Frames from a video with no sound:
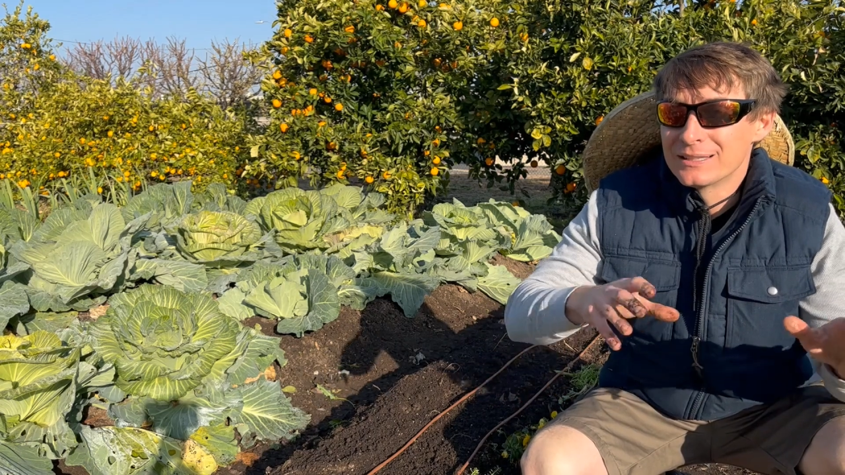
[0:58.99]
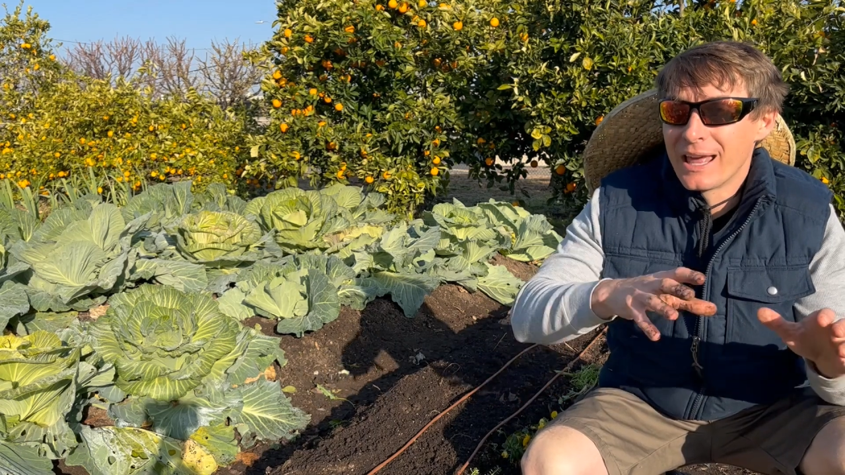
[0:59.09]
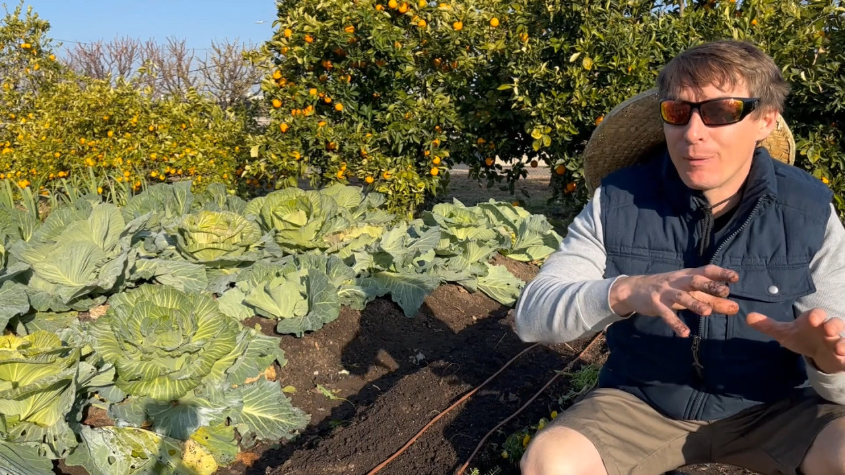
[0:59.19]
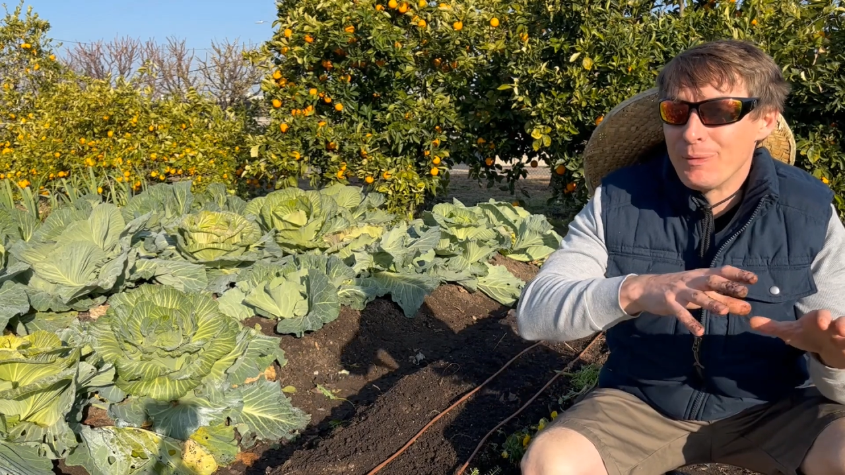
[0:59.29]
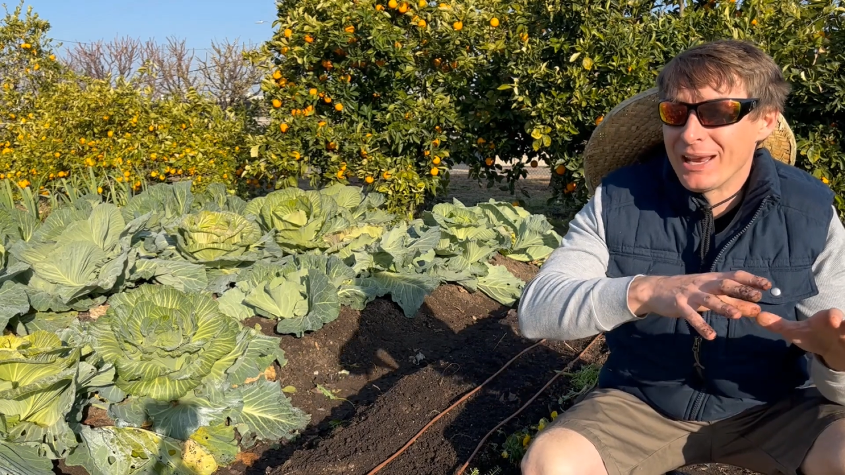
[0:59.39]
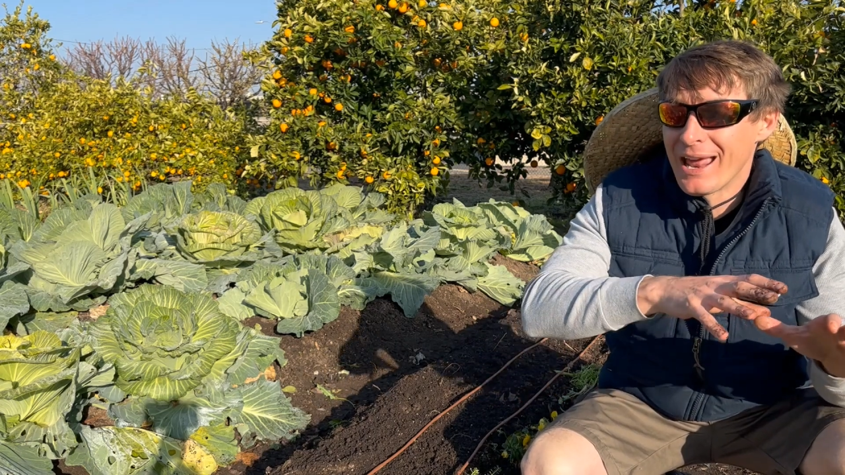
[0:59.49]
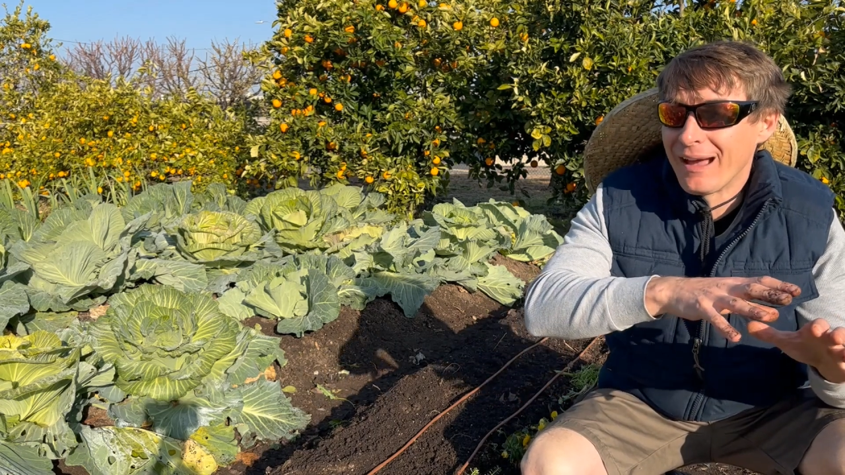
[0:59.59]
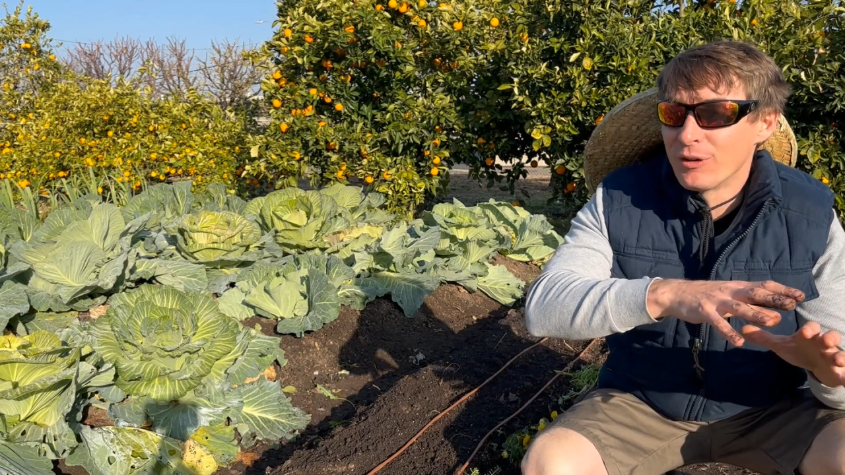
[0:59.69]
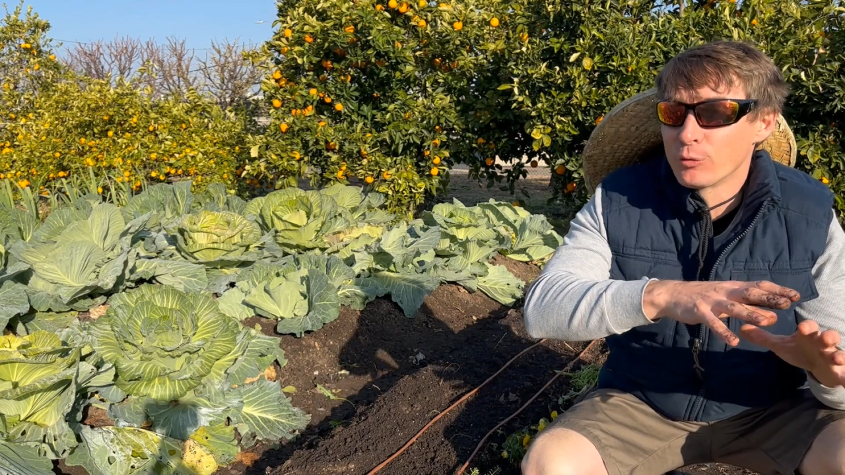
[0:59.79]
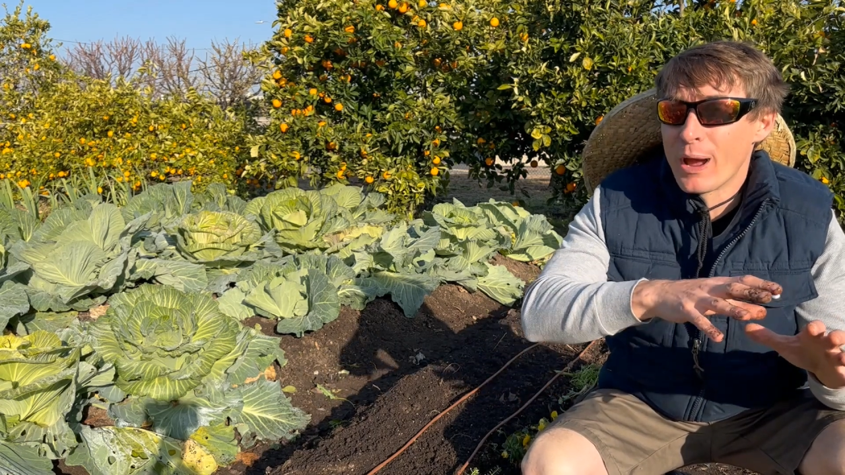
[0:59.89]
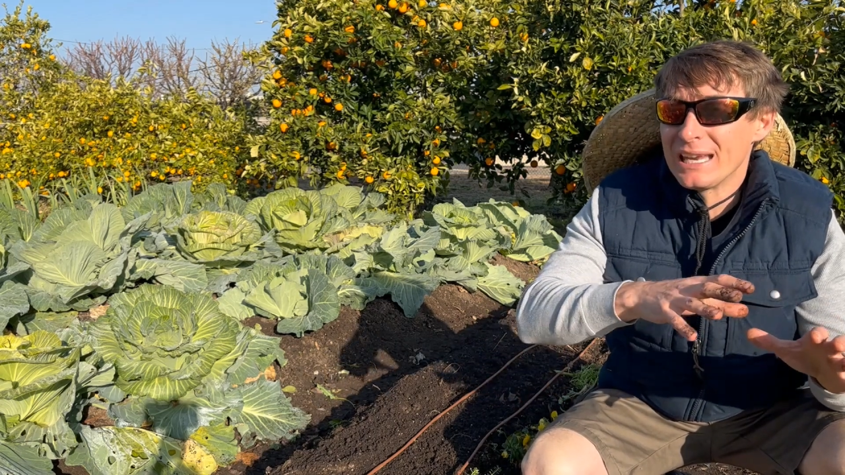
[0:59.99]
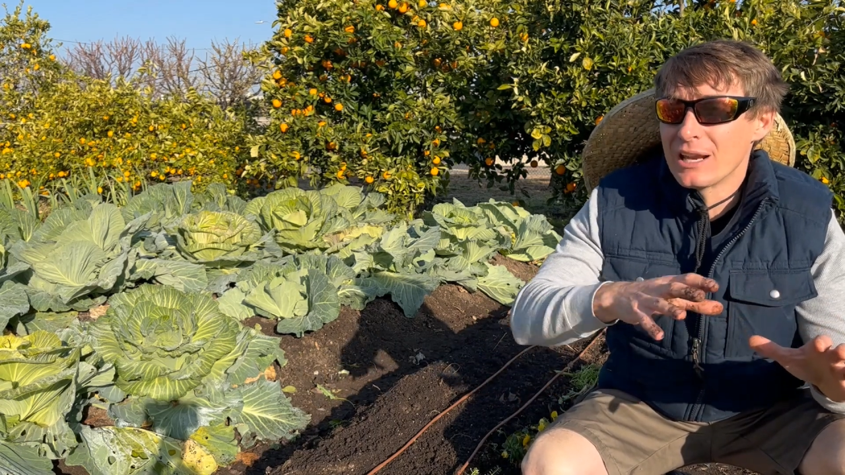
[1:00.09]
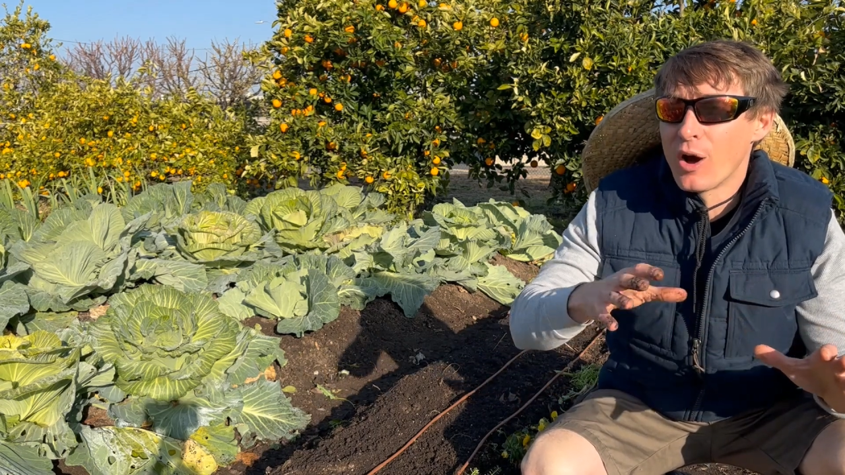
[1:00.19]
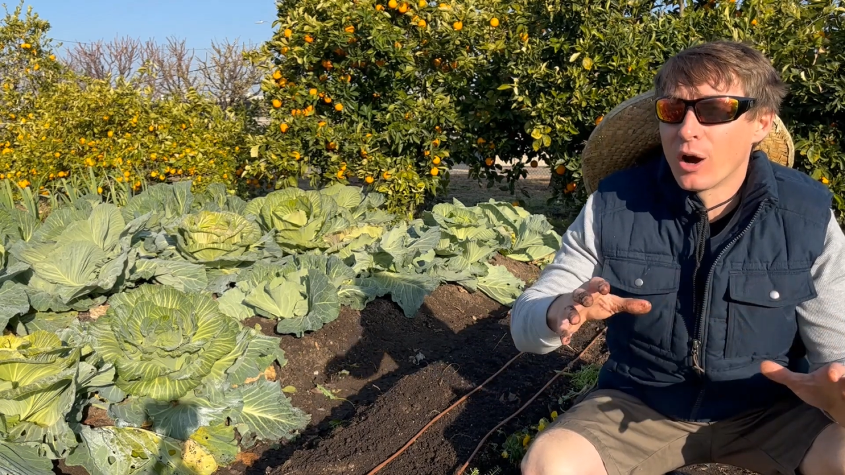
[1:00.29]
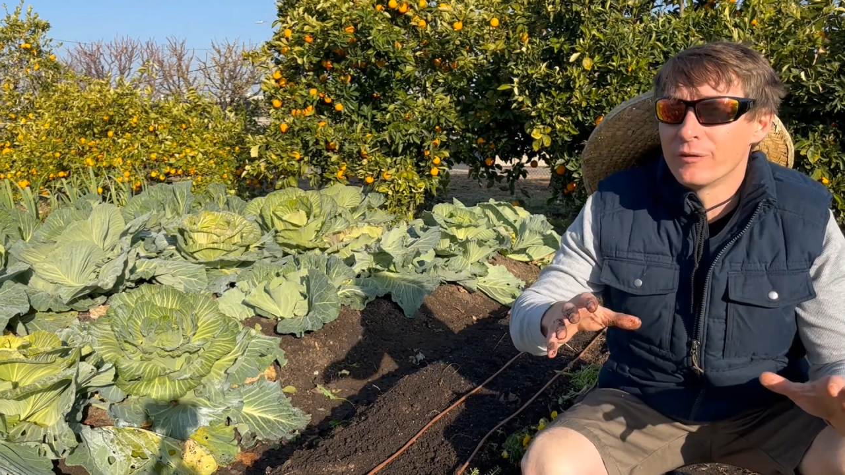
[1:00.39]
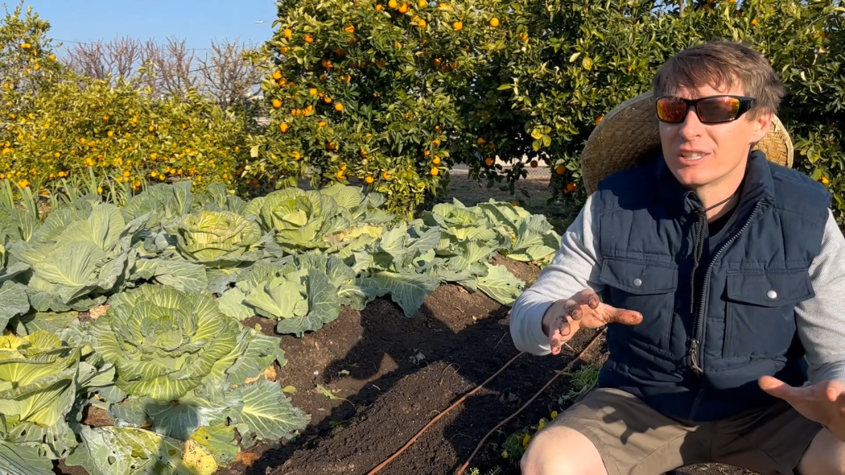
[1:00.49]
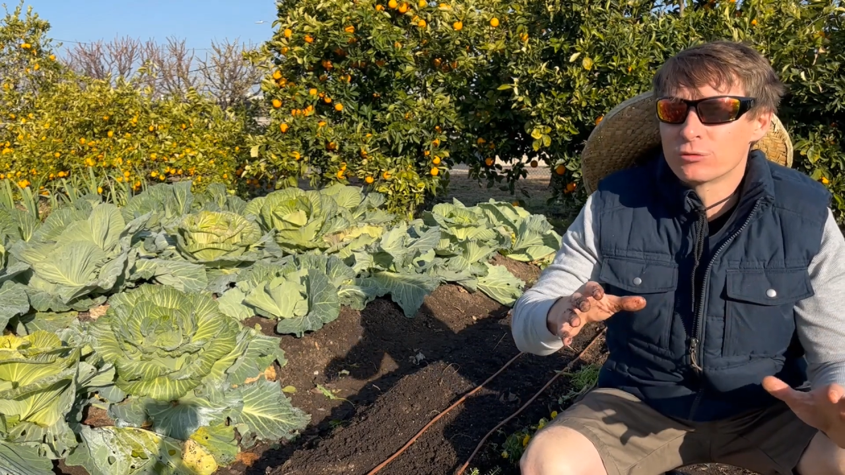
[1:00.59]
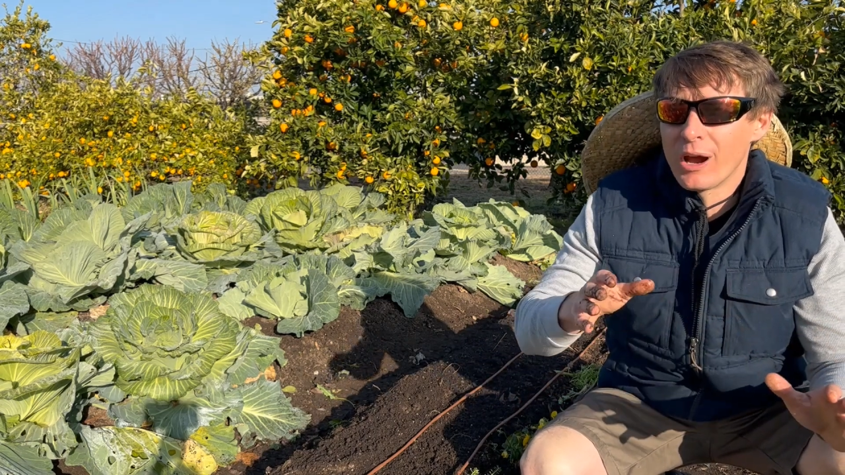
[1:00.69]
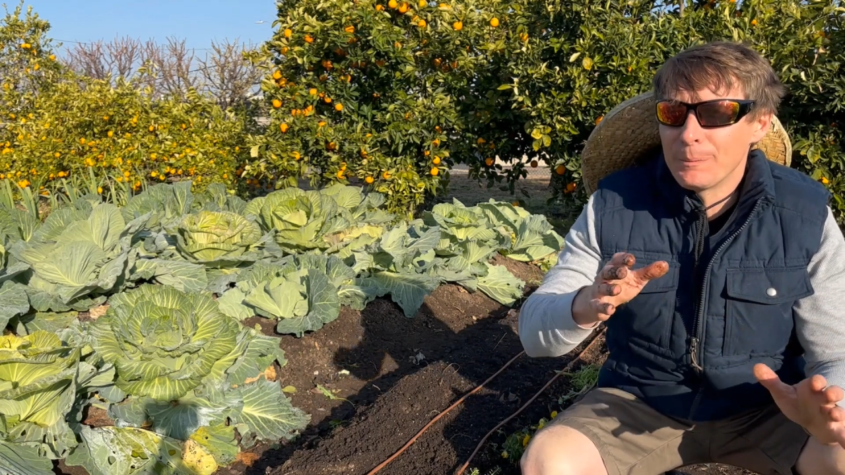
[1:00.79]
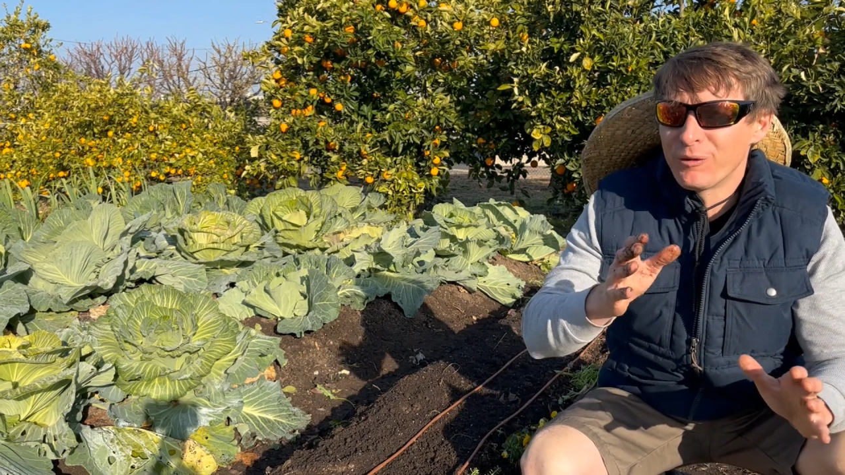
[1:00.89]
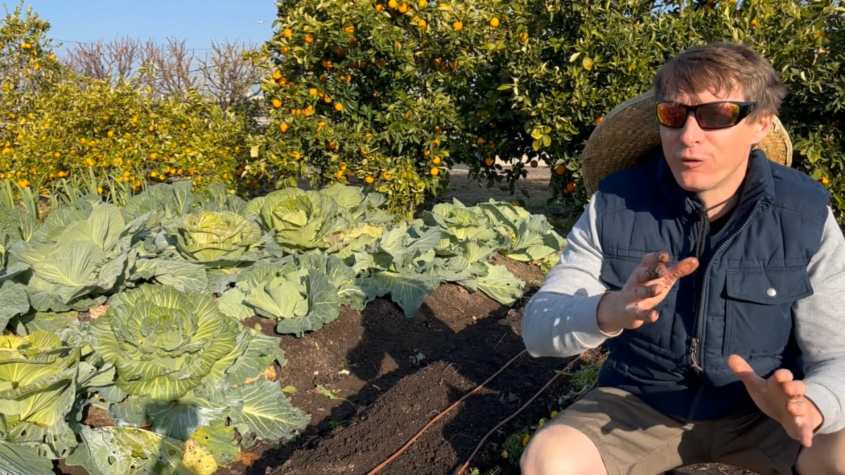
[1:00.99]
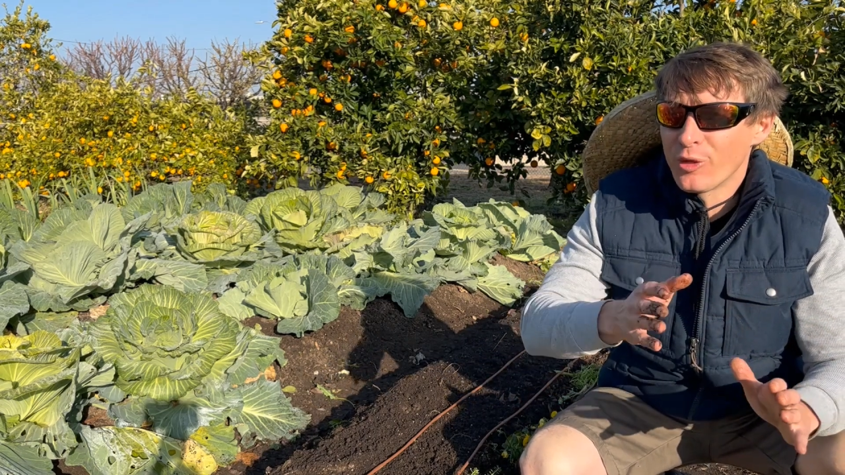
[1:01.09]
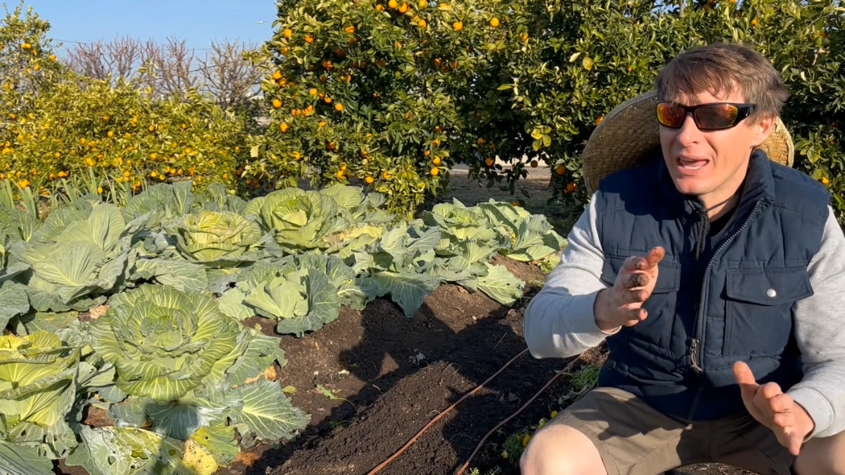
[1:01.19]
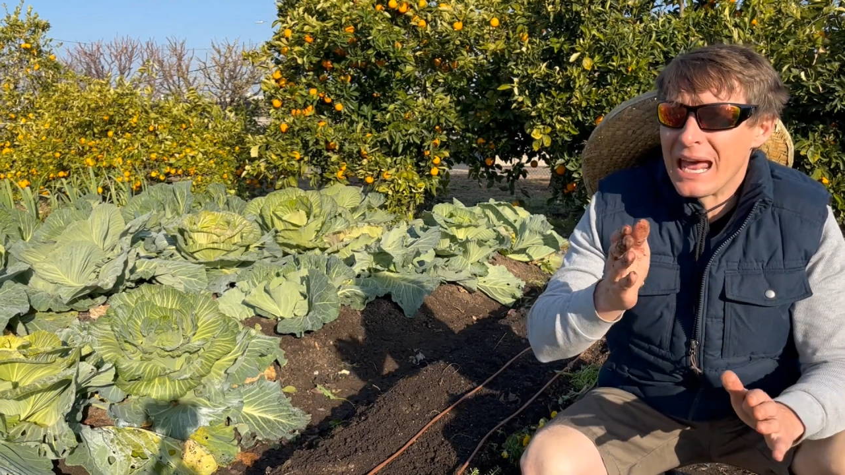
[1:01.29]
so that way we can have it ready to harvest right before the